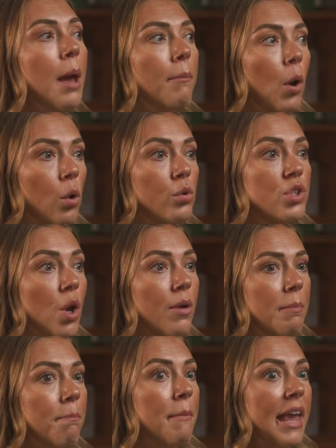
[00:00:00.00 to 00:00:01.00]
But also
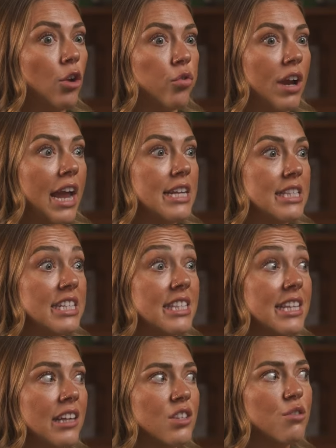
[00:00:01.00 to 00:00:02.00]
it creates this
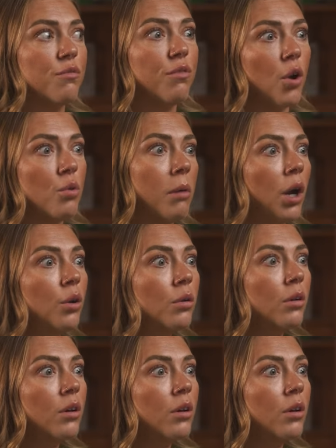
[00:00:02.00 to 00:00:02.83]
sense of FOMO.